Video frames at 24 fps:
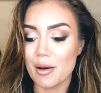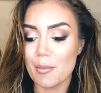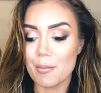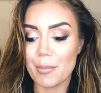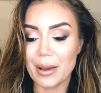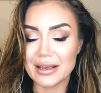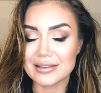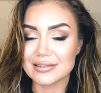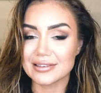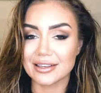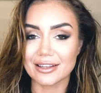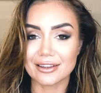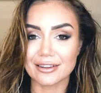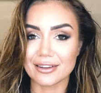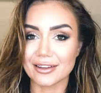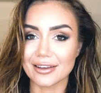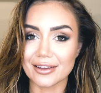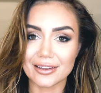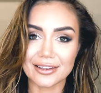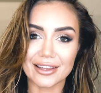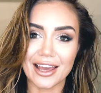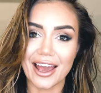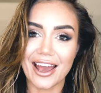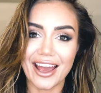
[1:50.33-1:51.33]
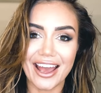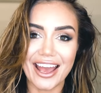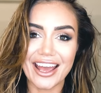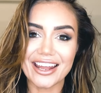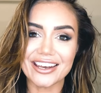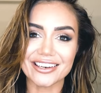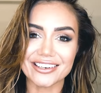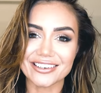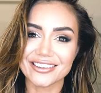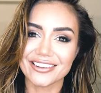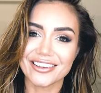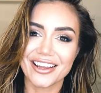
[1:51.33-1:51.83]
Basically, yeah,
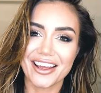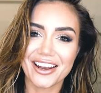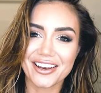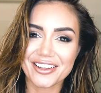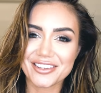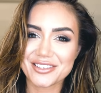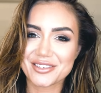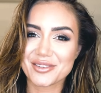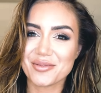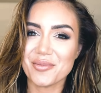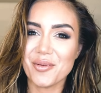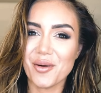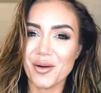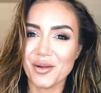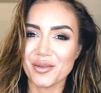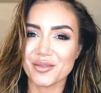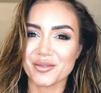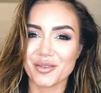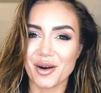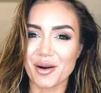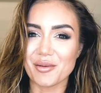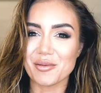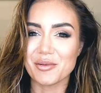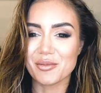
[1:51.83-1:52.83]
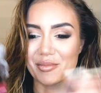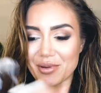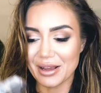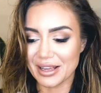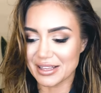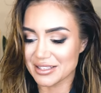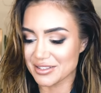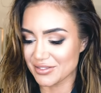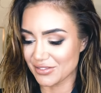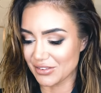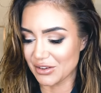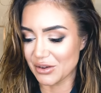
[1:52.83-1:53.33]
any small rubber
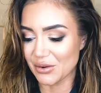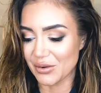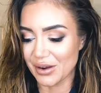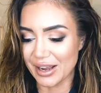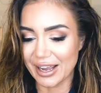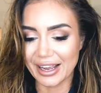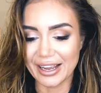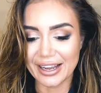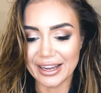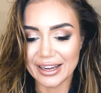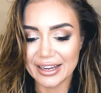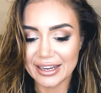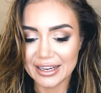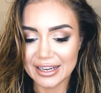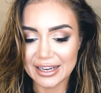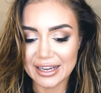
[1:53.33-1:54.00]
bands for your hair.